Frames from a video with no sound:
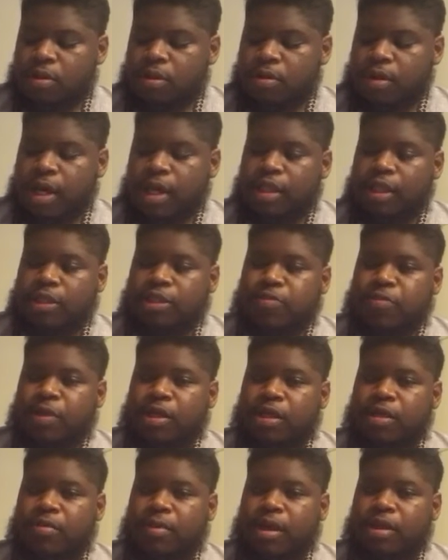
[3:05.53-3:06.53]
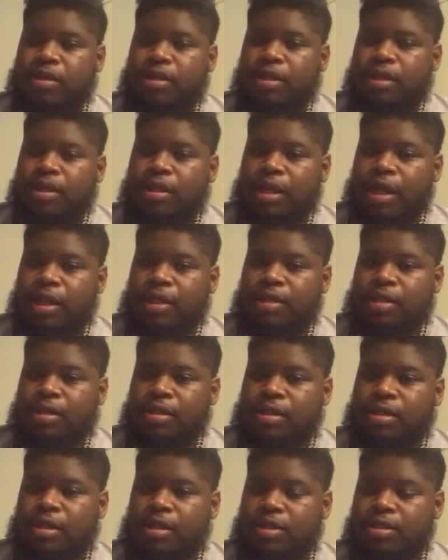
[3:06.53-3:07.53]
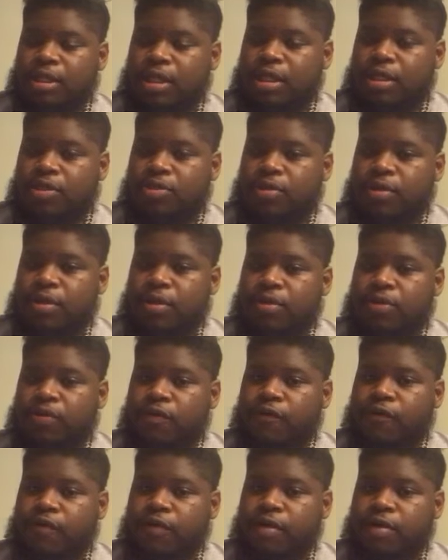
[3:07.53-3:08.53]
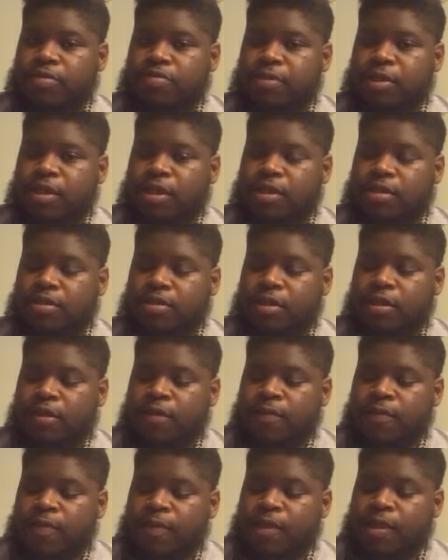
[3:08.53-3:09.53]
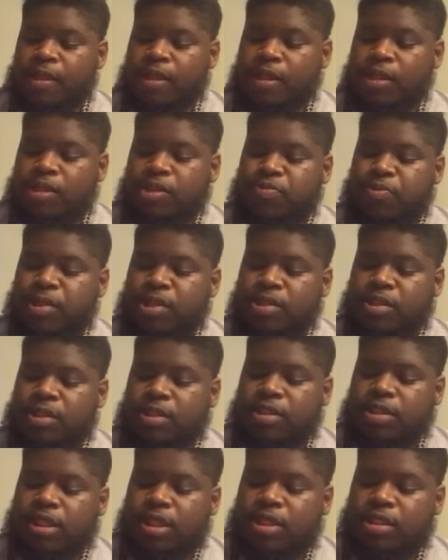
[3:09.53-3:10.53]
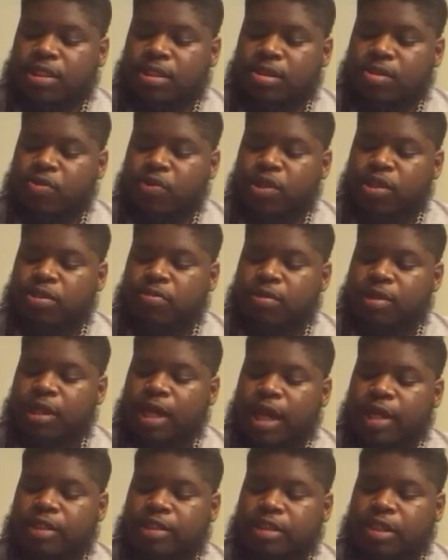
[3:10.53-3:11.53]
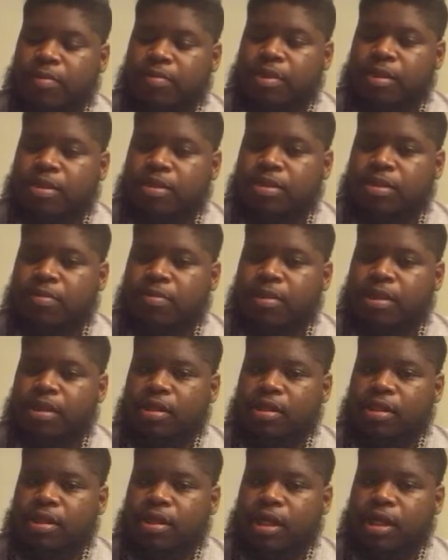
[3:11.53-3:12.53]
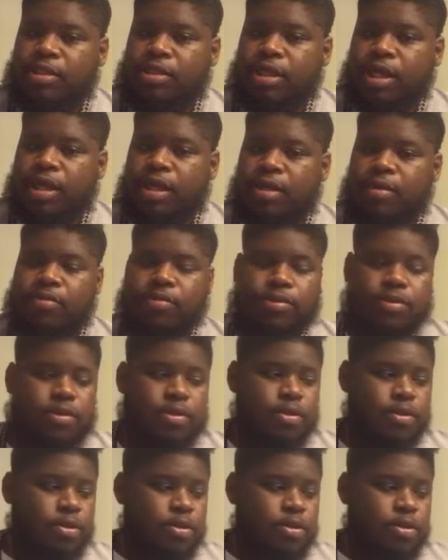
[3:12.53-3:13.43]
Okay, that's speaking about the elect and the things that he's going to do for us because it speaks it says wisdom and knowledge shall be the stability of thy times.